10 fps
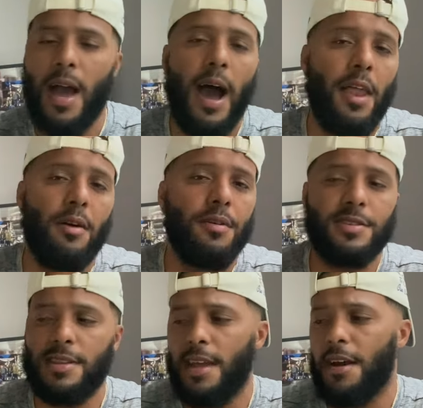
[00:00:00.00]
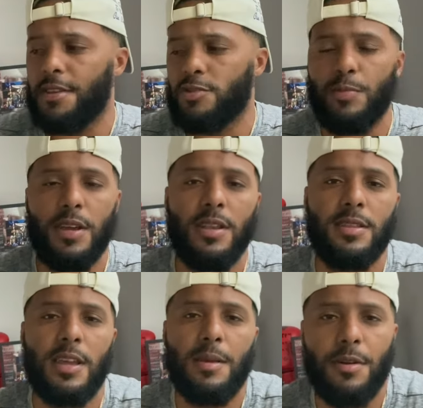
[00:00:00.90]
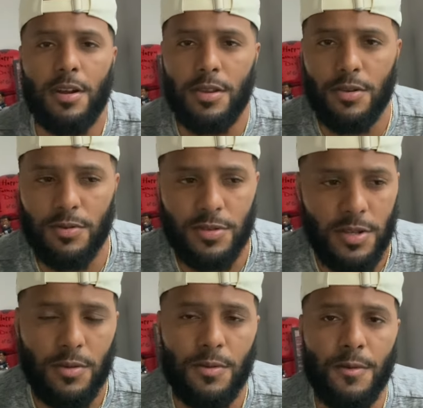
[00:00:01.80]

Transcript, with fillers: I don't understand how this would be anything but good news to you.